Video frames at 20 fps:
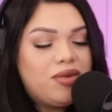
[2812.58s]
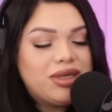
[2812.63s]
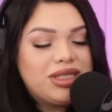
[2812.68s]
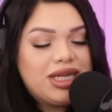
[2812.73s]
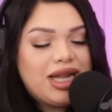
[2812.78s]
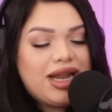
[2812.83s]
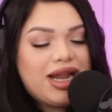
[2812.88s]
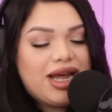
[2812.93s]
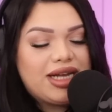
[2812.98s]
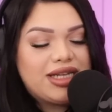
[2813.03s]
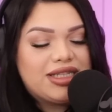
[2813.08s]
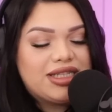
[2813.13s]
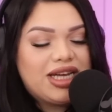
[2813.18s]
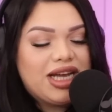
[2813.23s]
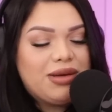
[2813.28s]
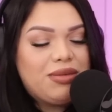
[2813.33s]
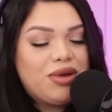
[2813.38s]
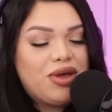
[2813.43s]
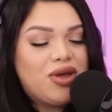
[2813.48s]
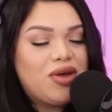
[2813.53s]
was the last
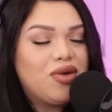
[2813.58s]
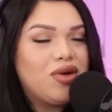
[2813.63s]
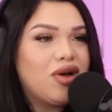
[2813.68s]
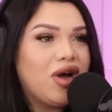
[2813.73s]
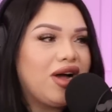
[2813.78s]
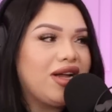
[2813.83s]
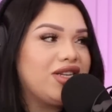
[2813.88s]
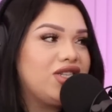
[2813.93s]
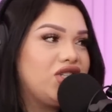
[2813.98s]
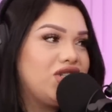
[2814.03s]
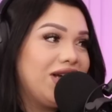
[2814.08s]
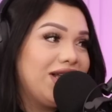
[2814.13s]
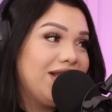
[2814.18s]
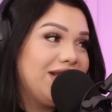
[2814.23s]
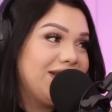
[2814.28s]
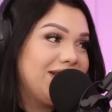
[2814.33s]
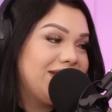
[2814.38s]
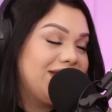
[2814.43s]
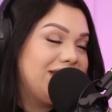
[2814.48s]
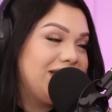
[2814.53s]
time you got
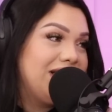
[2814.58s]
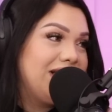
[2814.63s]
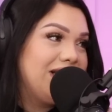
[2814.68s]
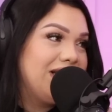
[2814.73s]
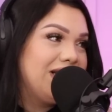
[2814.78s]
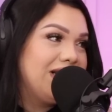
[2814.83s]
jealous?